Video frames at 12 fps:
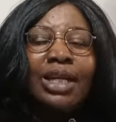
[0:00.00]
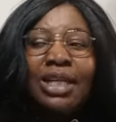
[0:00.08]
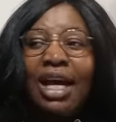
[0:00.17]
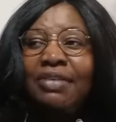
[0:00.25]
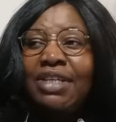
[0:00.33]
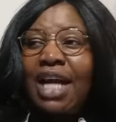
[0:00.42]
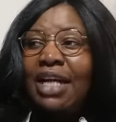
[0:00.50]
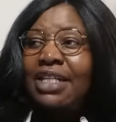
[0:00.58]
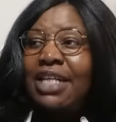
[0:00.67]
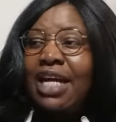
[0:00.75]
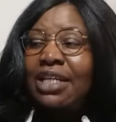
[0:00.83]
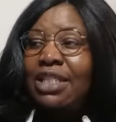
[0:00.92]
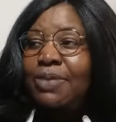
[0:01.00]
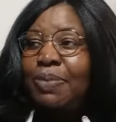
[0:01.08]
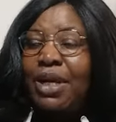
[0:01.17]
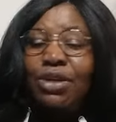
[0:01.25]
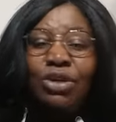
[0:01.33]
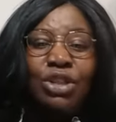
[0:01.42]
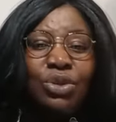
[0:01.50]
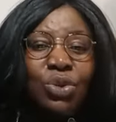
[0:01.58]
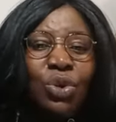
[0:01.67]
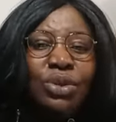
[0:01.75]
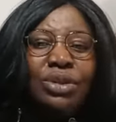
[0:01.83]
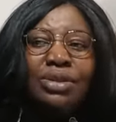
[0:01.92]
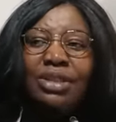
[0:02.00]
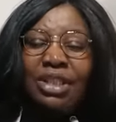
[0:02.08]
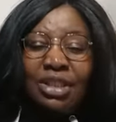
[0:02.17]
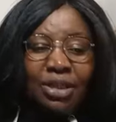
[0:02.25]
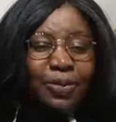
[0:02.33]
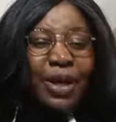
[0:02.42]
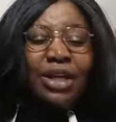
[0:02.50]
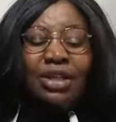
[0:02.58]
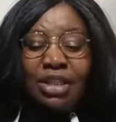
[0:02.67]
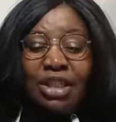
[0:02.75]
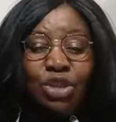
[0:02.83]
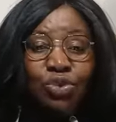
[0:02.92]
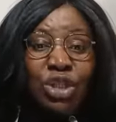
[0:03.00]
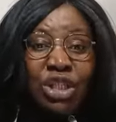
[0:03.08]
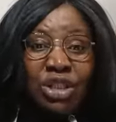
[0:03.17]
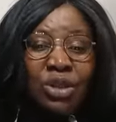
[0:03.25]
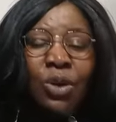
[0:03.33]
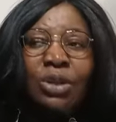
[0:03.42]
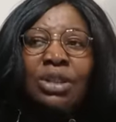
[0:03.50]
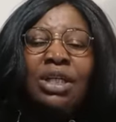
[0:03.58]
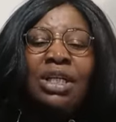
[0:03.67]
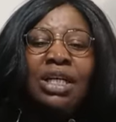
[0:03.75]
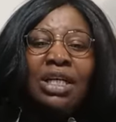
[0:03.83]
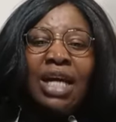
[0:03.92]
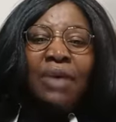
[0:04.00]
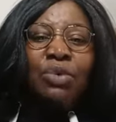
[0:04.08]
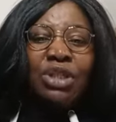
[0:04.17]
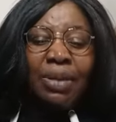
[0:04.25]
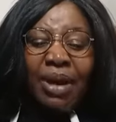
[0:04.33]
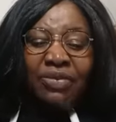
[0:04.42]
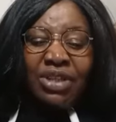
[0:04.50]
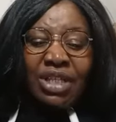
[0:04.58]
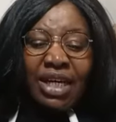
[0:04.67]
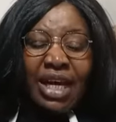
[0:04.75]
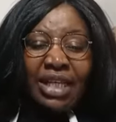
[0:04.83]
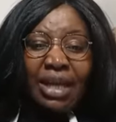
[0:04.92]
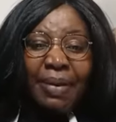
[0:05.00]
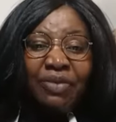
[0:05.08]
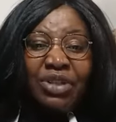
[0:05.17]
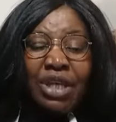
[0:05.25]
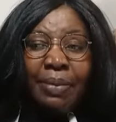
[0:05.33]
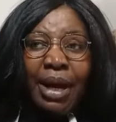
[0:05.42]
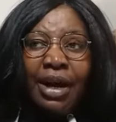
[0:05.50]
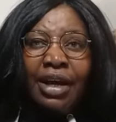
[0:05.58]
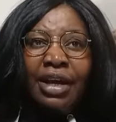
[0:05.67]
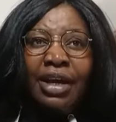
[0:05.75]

they have the garri that they spread on the road, they spread in the, with the sun. That one, teba fi tega, teba fi teba.